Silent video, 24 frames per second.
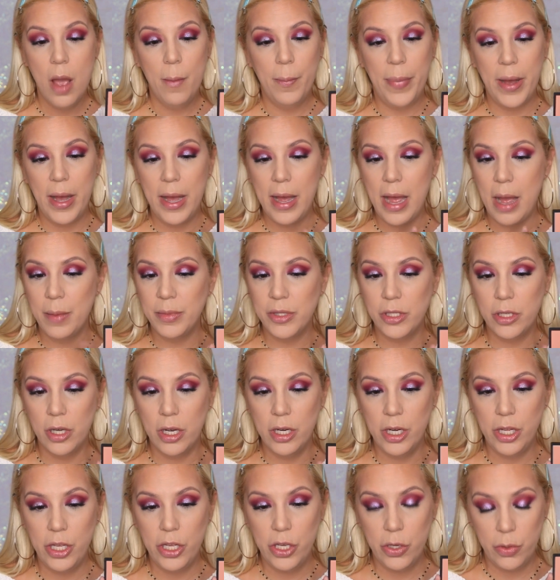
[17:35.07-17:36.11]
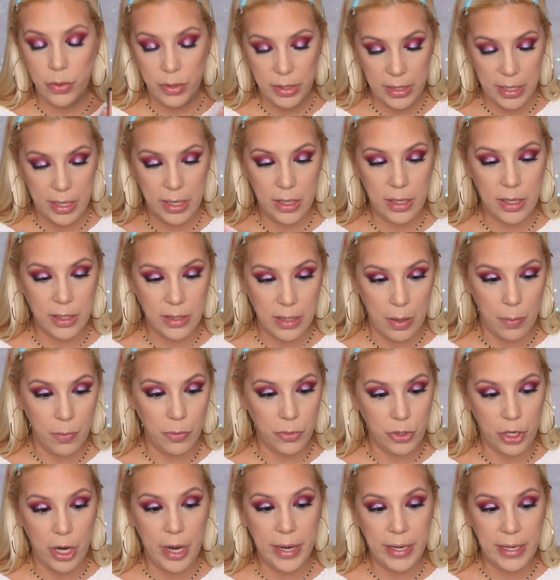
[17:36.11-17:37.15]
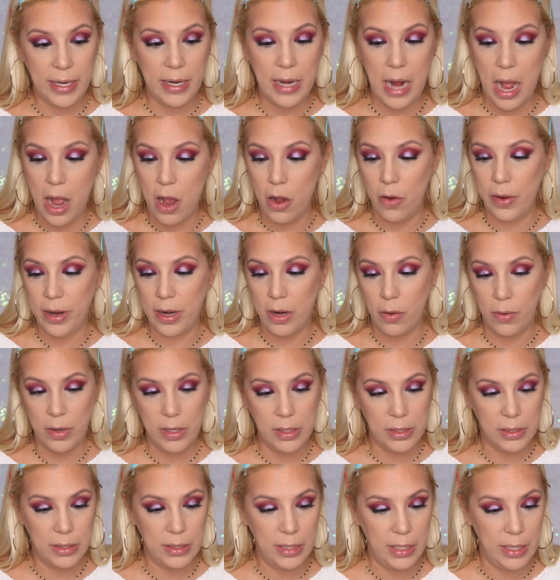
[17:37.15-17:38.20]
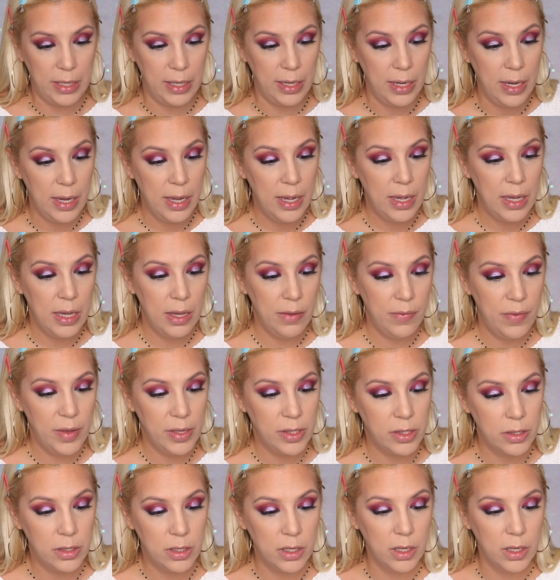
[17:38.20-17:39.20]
But I'm still going to use it because I'm trying it out and I want to see if it's